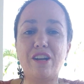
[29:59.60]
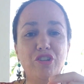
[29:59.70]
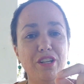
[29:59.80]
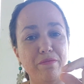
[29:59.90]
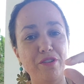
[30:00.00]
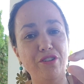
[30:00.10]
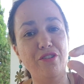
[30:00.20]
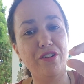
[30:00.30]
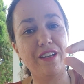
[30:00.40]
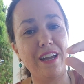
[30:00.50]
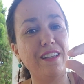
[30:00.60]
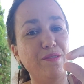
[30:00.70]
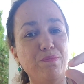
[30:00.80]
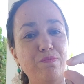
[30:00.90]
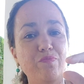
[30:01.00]
actually,
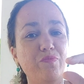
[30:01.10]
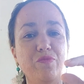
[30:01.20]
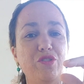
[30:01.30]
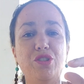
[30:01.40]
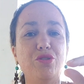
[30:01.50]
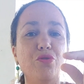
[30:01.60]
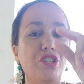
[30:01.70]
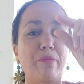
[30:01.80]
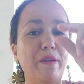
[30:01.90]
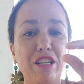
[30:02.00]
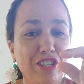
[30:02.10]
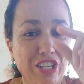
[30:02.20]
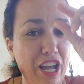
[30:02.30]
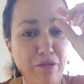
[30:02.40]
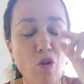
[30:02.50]
get 2 Japanese
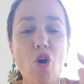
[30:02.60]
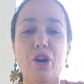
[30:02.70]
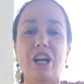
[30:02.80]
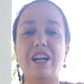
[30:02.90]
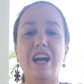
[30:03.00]
yen more.